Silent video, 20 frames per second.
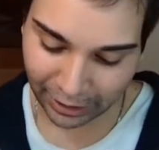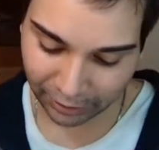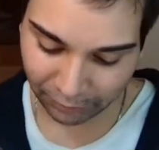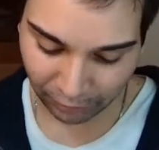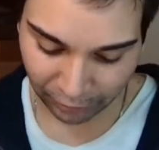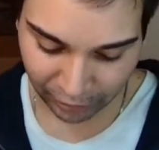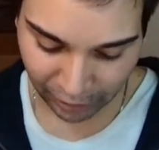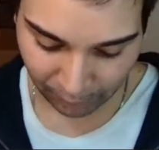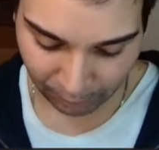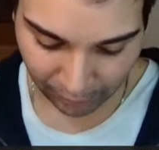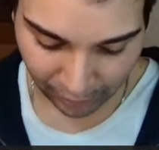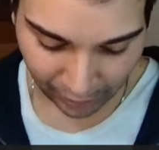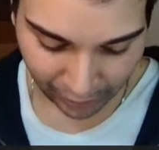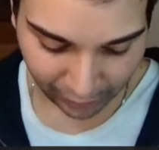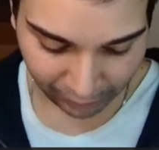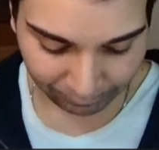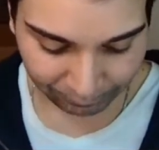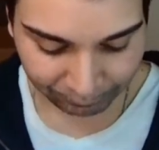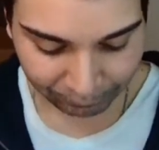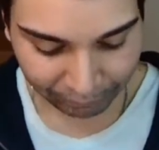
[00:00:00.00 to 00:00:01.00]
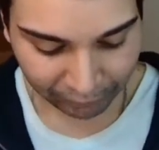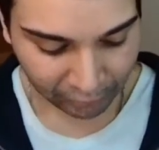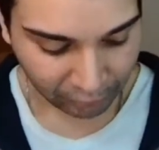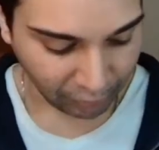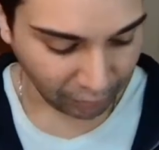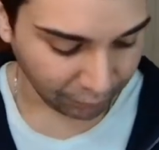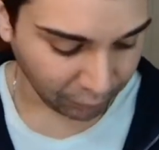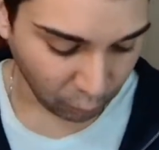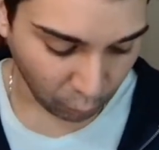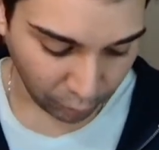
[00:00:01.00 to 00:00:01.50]
for Gemini? We
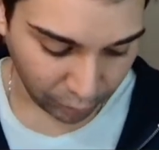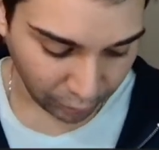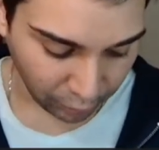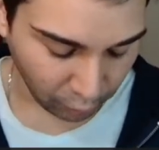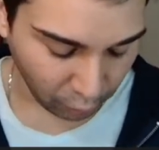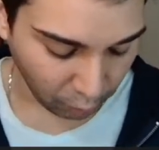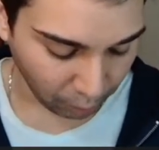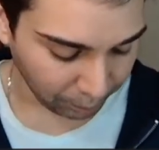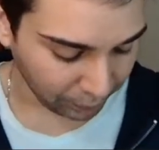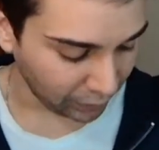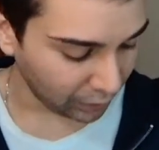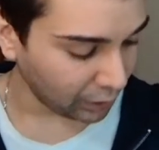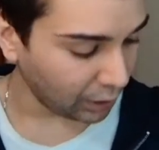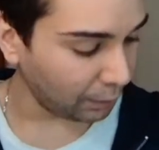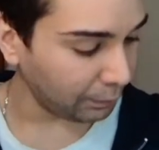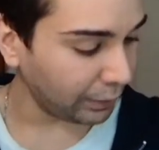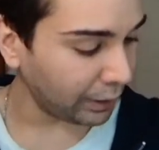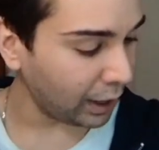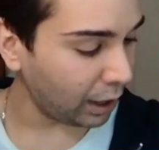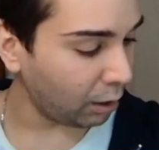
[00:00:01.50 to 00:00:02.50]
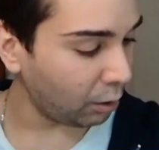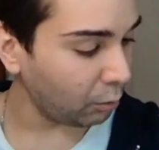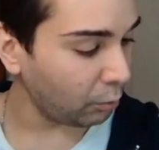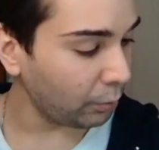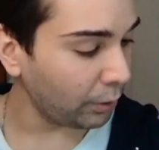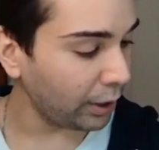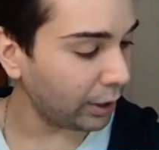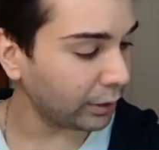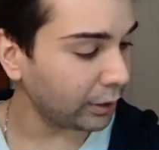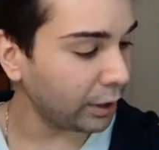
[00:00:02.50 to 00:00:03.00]
have cornucopia coming out
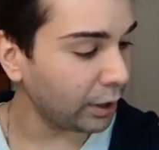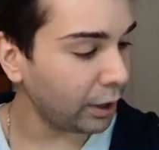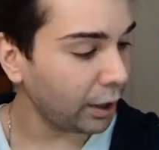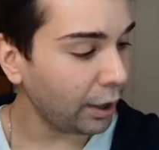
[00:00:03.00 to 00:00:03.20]
with